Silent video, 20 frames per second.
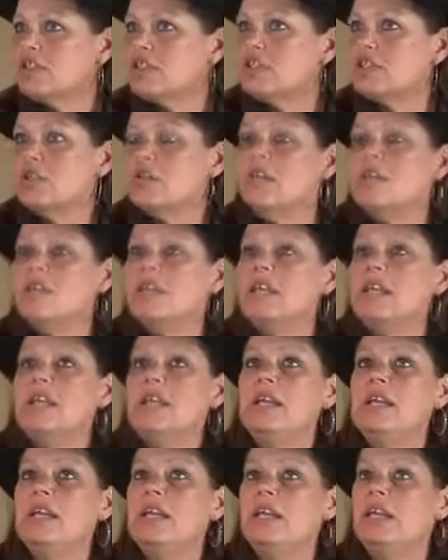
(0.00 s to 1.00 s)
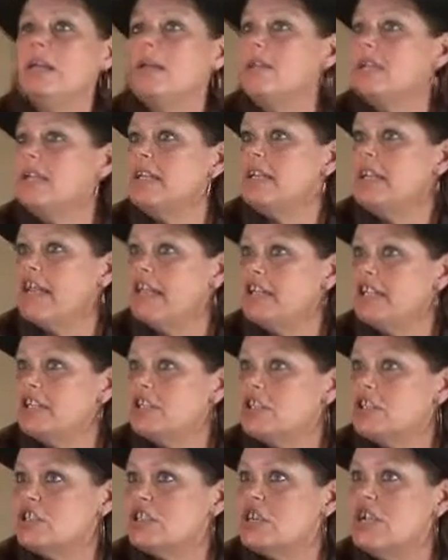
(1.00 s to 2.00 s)
to the limited
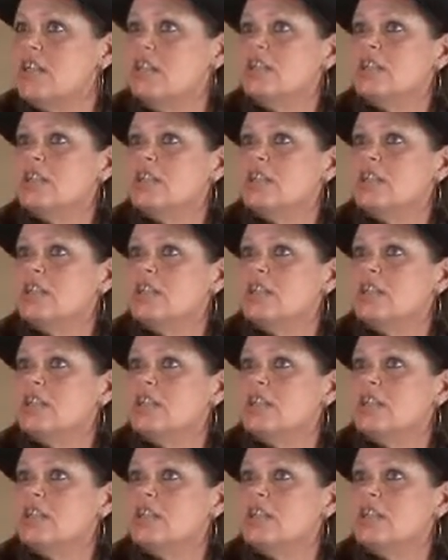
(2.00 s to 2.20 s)
age,